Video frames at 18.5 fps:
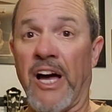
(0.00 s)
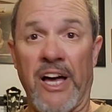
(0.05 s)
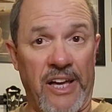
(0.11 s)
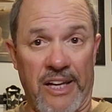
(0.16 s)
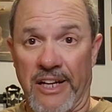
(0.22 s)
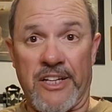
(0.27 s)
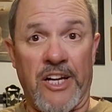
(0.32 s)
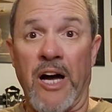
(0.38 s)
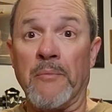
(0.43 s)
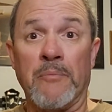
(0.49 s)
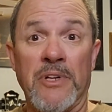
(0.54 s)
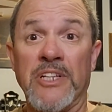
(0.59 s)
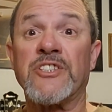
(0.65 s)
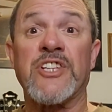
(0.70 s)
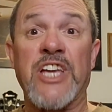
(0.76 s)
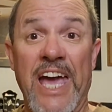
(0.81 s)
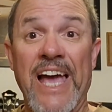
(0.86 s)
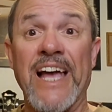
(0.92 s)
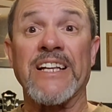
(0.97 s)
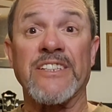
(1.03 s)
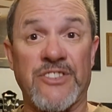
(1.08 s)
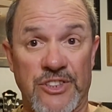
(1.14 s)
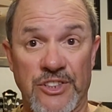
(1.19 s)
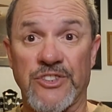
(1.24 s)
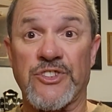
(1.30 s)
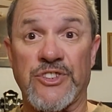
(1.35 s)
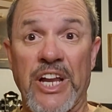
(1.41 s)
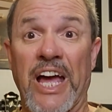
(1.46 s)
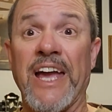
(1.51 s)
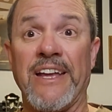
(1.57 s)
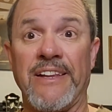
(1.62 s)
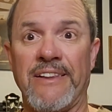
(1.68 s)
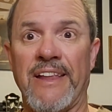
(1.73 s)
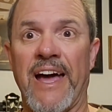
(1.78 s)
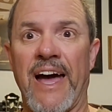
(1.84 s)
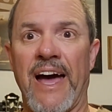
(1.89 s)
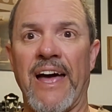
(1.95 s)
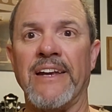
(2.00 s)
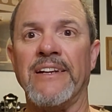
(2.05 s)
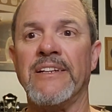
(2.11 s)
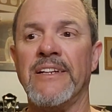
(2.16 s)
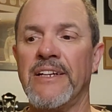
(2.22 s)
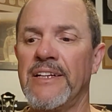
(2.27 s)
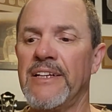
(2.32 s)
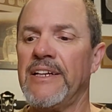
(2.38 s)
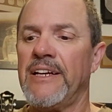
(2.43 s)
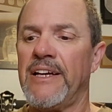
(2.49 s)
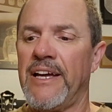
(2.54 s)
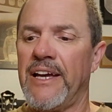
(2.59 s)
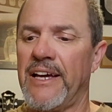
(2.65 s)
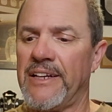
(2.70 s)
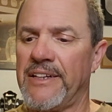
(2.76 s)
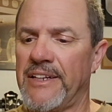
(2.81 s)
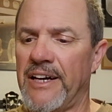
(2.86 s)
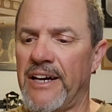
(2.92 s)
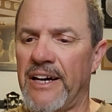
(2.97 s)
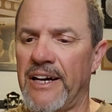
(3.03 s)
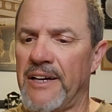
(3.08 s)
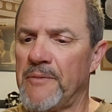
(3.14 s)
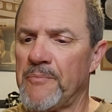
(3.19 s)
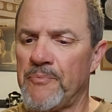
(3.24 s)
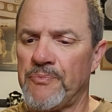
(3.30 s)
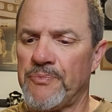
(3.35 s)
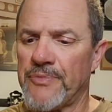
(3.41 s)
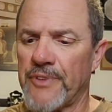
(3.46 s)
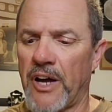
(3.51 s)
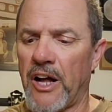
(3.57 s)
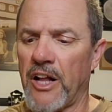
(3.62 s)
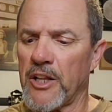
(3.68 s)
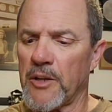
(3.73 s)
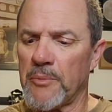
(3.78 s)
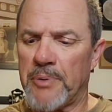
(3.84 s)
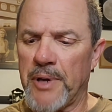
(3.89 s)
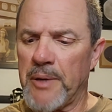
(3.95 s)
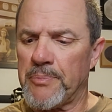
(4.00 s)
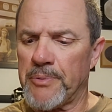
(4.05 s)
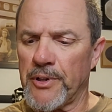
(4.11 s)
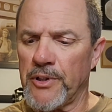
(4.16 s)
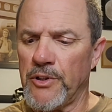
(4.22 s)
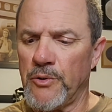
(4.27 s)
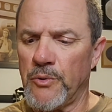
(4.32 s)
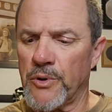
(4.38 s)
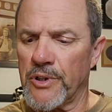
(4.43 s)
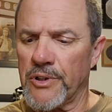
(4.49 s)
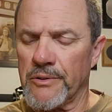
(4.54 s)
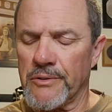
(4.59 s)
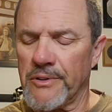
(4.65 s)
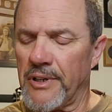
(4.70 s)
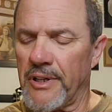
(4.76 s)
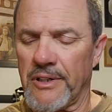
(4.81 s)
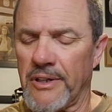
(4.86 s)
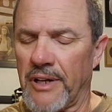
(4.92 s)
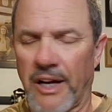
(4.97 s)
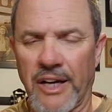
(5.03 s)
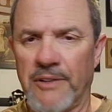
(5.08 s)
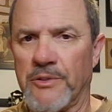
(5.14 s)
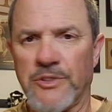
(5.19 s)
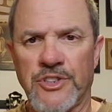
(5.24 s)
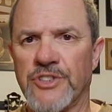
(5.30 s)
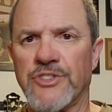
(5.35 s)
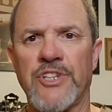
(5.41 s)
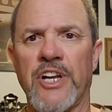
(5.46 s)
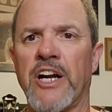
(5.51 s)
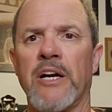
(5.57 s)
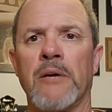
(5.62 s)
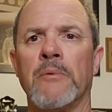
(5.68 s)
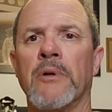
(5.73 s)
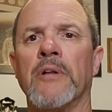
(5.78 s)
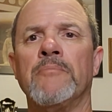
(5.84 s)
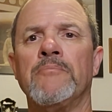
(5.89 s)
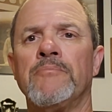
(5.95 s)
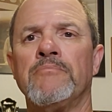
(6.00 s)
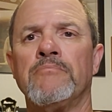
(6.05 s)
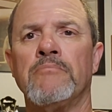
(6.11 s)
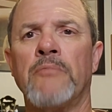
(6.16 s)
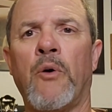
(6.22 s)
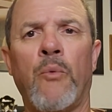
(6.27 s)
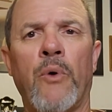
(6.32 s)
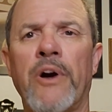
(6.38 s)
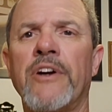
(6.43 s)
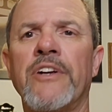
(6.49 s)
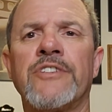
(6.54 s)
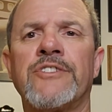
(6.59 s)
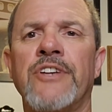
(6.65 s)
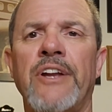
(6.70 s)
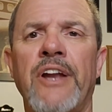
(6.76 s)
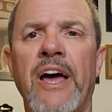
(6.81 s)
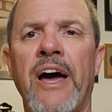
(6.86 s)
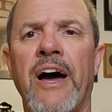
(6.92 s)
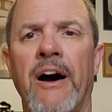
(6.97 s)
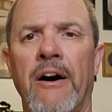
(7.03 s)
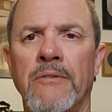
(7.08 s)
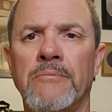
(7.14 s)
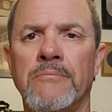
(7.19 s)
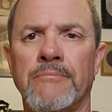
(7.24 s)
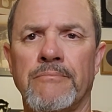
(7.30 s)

Uh, companies can't sustain that. And uh, all the people who were, uh, it was just terrible. But where is it now?